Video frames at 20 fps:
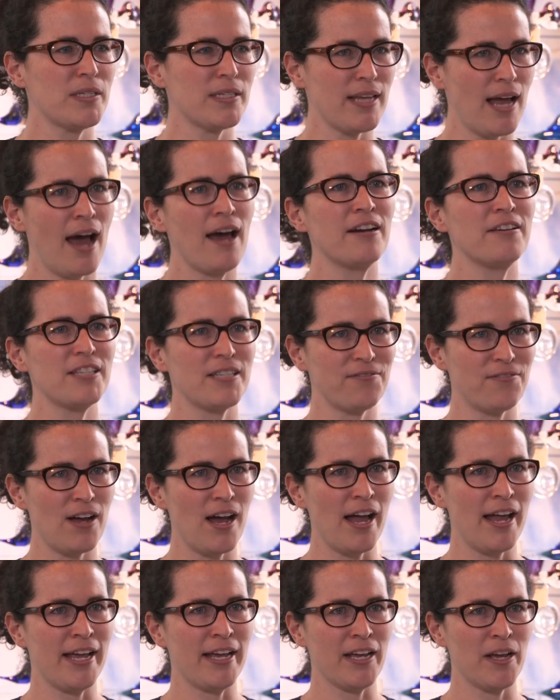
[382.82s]

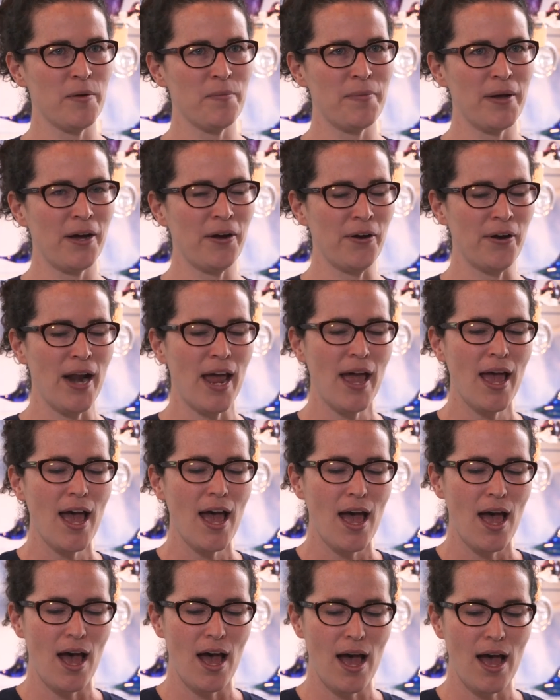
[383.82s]
satisfying about
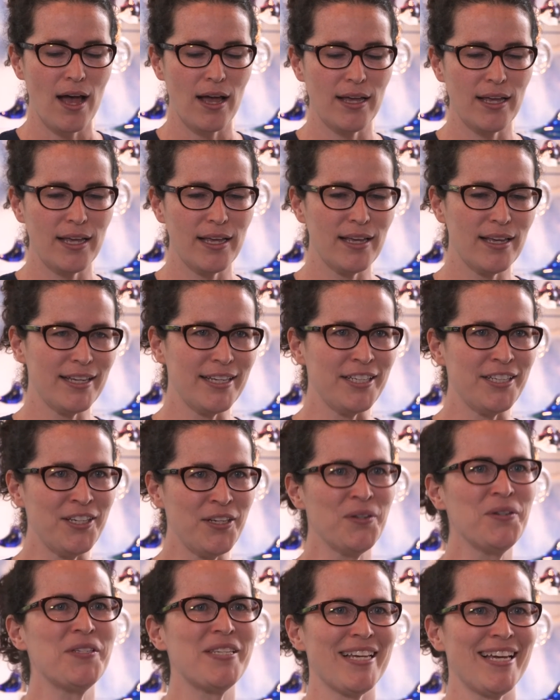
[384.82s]

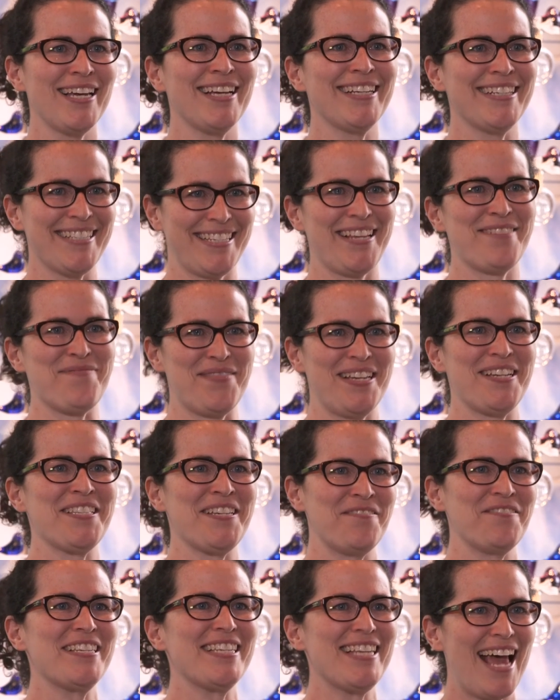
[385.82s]
using something
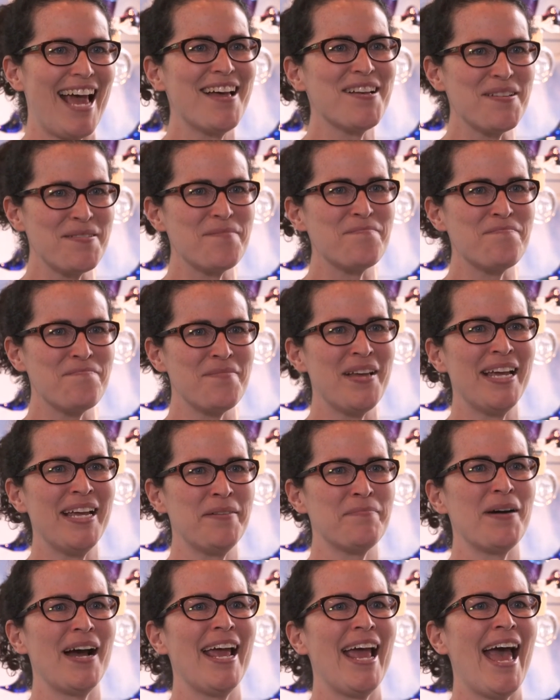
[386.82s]
that was
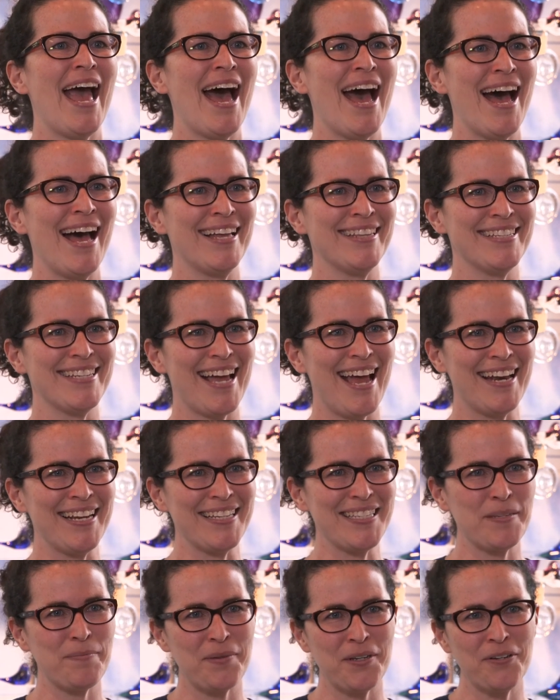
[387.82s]
made by hand, and
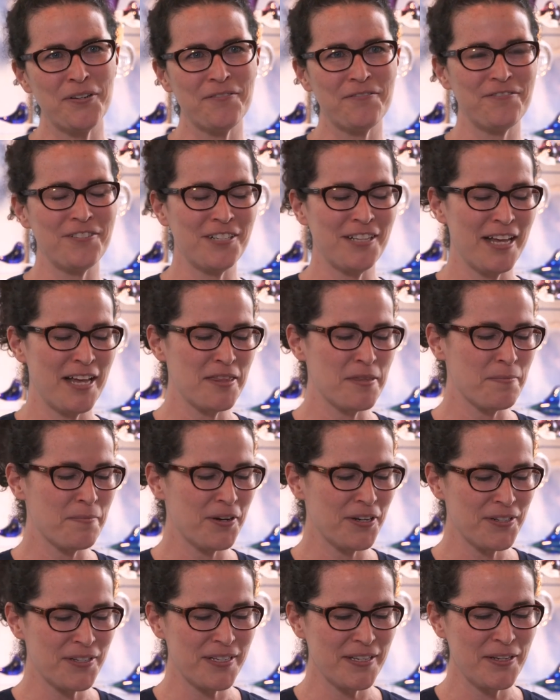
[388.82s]
it's beautiful, and the
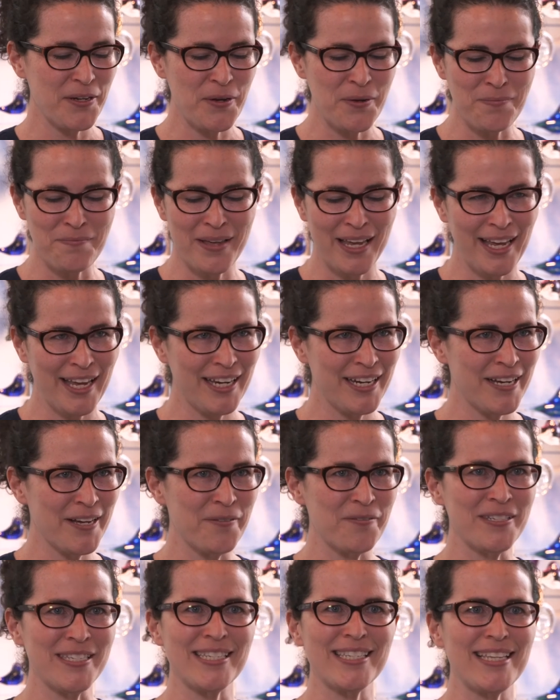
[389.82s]
person who made
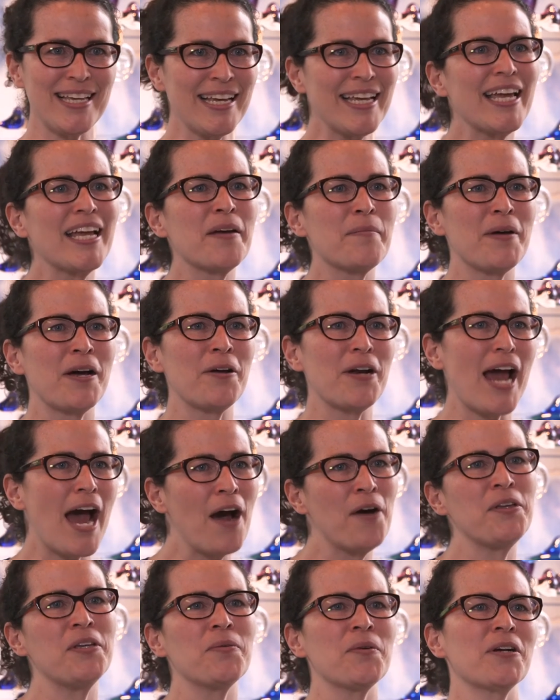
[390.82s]
it was thinking about
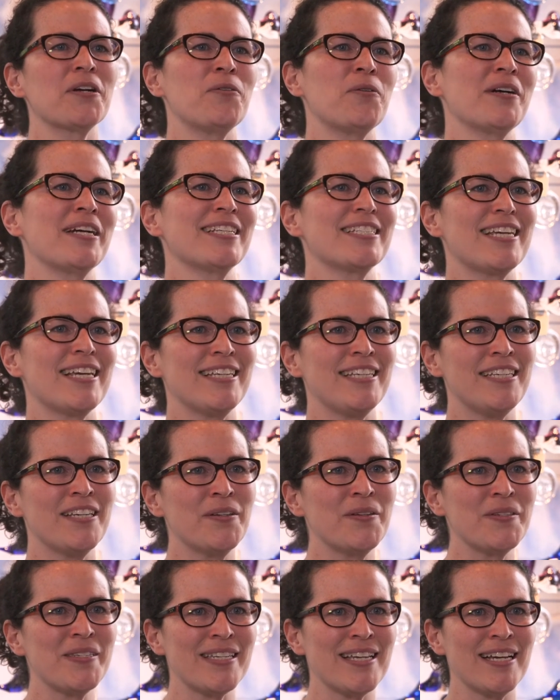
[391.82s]
how you were going to
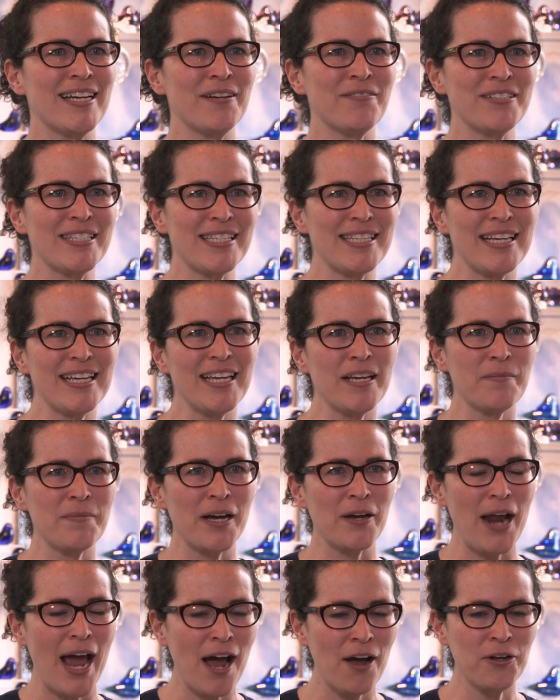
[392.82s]
use it, was thinking
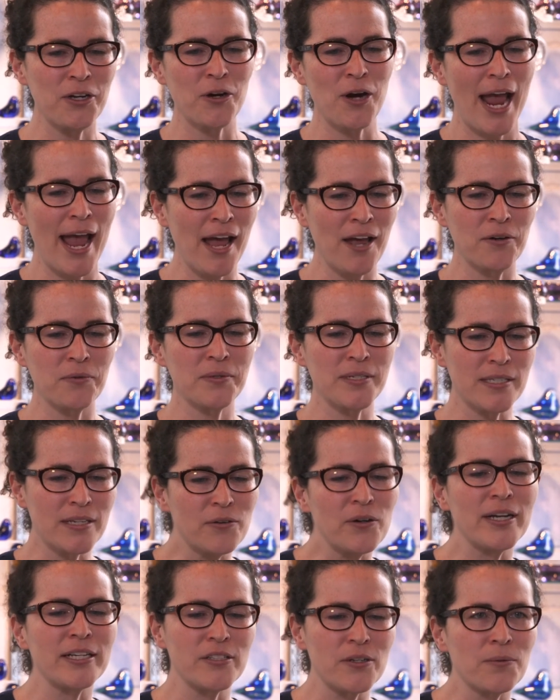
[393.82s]
about how your hand was
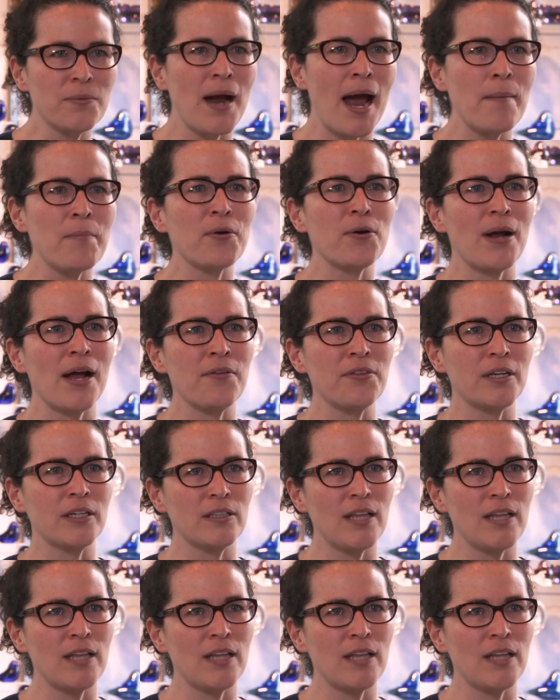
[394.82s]
going to wrap around the